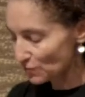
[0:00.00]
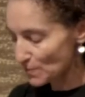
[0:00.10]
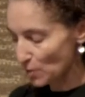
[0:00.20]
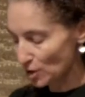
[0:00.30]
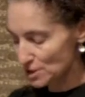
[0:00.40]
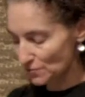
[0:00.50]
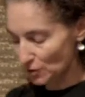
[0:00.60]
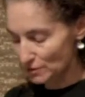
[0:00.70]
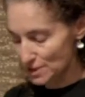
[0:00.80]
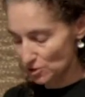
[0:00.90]
different parts of our
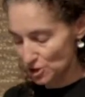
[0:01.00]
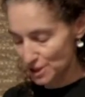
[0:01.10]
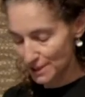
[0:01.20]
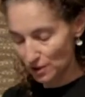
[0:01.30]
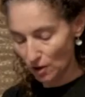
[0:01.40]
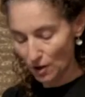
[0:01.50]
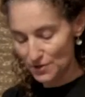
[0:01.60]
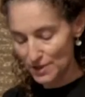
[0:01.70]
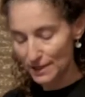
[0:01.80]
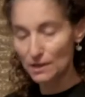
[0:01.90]
research here, our
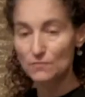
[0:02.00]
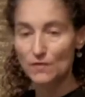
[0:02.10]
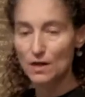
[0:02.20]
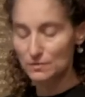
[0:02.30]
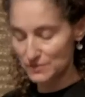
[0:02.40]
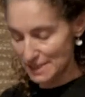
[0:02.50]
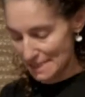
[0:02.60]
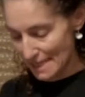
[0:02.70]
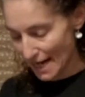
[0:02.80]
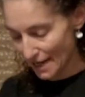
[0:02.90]
thinking evolved in
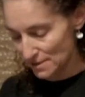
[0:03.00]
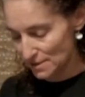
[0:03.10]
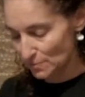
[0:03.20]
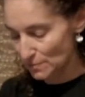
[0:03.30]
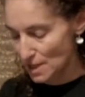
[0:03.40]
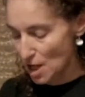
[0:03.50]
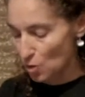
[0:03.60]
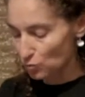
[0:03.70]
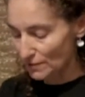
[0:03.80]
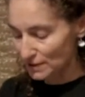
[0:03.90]
tandem.
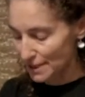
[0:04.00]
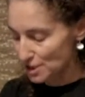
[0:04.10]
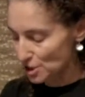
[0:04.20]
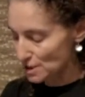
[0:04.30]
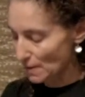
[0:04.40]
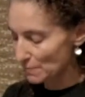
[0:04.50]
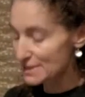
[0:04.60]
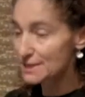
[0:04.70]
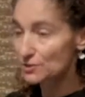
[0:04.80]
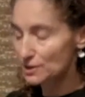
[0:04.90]
Revelations about
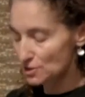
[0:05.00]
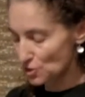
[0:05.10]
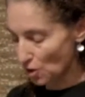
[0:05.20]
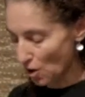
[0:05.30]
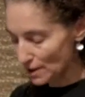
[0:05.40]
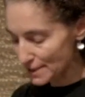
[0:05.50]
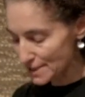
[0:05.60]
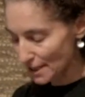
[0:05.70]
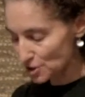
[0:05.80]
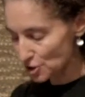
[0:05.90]
materials or
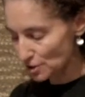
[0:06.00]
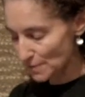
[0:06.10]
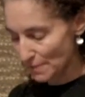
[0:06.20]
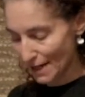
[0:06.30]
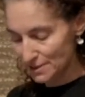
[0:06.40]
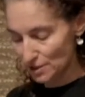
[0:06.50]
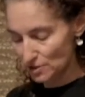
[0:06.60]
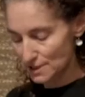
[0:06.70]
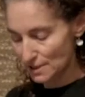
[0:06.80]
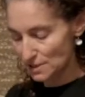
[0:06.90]
architecture impacted our
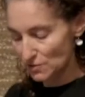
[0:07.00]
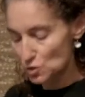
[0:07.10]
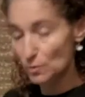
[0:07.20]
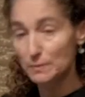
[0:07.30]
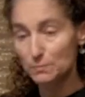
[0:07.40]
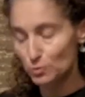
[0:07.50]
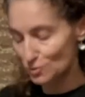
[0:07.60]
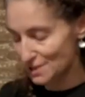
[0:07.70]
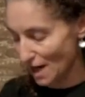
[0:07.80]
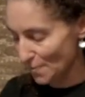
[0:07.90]
sense of the swimming
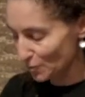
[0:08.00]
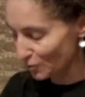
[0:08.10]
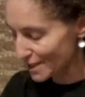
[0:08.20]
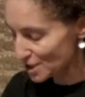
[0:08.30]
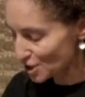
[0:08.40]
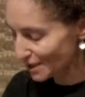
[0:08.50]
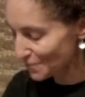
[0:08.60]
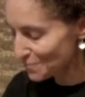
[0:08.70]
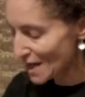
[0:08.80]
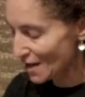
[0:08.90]
pool's
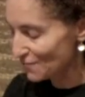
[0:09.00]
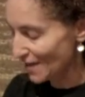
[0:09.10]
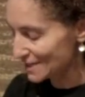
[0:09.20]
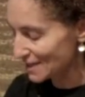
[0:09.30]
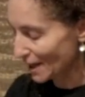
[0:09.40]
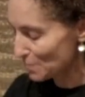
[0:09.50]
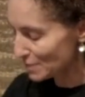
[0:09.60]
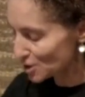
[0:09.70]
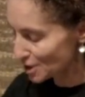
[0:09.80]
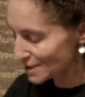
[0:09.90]
operation, effects and
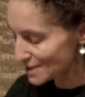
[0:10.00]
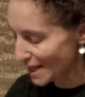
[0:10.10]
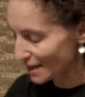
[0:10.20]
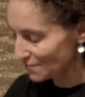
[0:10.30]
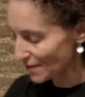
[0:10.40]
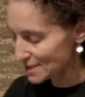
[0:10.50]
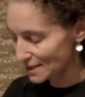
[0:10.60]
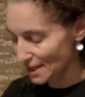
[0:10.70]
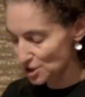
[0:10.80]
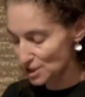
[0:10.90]
ambitions, and
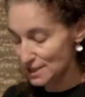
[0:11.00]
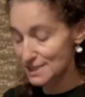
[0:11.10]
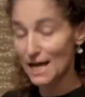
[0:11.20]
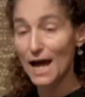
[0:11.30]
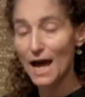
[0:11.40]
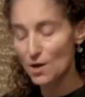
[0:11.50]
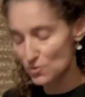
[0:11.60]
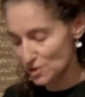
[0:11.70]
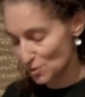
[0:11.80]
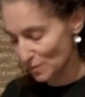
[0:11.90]
investigations into how
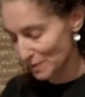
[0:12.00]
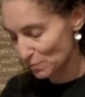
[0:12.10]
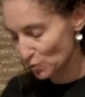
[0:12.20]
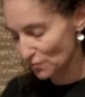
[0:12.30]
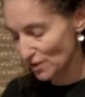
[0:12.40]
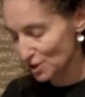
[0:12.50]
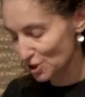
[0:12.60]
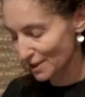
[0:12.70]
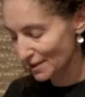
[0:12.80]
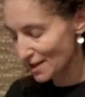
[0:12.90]
the swimming pool
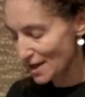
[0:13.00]
function